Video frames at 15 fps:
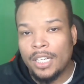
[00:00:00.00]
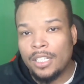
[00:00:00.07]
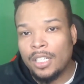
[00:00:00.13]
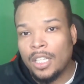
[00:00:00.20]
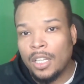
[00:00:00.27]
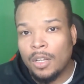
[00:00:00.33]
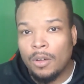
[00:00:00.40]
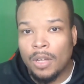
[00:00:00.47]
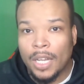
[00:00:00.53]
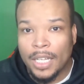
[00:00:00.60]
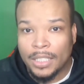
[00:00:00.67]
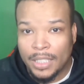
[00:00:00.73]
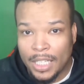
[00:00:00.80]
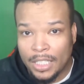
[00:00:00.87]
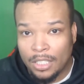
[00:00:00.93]
the
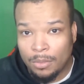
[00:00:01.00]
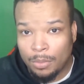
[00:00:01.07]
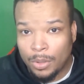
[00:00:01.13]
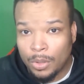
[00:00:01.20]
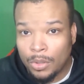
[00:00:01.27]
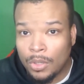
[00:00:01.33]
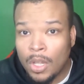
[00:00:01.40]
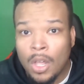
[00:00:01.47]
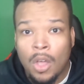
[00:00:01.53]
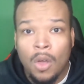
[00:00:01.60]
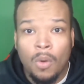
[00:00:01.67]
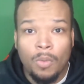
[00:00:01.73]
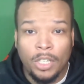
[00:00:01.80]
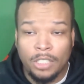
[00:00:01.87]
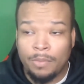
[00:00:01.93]
localization pool,
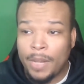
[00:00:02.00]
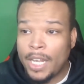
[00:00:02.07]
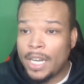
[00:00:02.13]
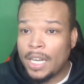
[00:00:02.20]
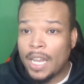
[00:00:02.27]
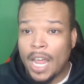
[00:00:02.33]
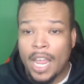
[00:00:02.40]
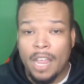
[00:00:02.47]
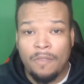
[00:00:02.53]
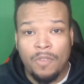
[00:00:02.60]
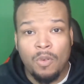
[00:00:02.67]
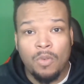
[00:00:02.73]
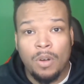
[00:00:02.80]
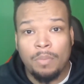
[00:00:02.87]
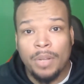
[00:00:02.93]
which meaning like if you want
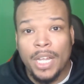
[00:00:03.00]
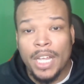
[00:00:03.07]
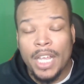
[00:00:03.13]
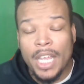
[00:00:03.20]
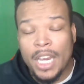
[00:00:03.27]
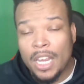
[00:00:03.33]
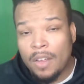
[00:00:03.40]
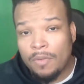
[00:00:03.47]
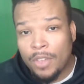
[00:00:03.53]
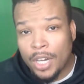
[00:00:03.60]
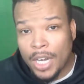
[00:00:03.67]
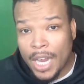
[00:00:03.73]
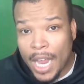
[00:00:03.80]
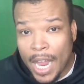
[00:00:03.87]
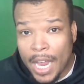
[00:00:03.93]
to play any of their
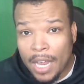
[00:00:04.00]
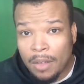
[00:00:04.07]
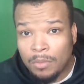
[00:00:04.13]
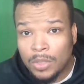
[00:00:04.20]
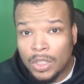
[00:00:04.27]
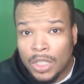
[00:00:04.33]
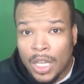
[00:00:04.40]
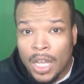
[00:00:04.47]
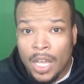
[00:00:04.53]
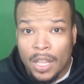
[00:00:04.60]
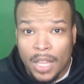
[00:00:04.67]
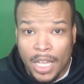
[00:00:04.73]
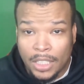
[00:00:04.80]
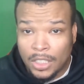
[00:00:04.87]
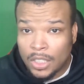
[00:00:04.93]
games
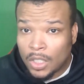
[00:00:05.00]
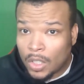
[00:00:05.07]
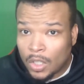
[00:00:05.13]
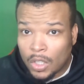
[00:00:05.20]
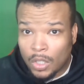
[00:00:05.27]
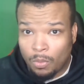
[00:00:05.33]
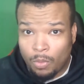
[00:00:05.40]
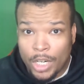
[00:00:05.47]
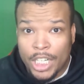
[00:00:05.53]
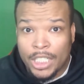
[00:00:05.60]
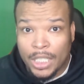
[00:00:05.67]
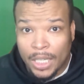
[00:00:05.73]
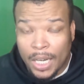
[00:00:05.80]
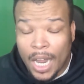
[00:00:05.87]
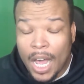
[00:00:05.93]
that's region
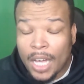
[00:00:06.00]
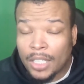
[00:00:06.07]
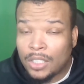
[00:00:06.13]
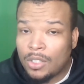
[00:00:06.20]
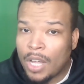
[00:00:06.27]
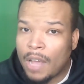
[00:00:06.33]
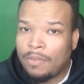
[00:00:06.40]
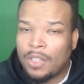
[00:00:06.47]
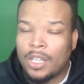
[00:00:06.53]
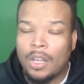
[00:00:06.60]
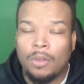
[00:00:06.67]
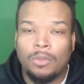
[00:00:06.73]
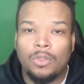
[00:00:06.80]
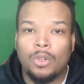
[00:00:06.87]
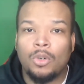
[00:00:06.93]
locked, you have to go
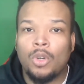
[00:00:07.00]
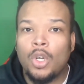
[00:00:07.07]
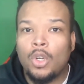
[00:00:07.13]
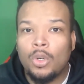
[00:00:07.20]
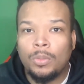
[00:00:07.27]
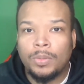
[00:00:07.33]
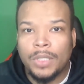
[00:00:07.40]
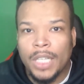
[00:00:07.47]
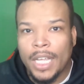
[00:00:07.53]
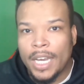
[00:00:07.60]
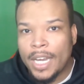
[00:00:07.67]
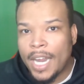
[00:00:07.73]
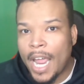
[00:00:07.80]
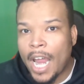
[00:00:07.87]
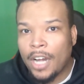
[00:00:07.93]
through hoops and
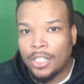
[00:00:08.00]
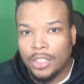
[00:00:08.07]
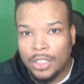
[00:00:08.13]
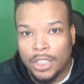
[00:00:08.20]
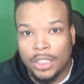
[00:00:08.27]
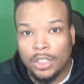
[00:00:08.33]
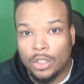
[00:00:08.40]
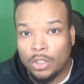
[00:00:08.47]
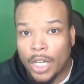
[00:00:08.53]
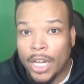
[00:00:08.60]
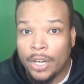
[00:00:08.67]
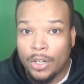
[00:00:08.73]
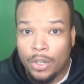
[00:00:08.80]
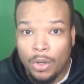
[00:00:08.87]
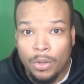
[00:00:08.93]
daggers just to try to
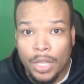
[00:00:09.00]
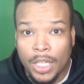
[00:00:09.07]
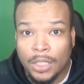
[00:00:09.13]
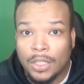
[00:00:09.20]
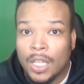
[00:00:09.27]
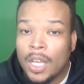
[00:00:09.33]
do this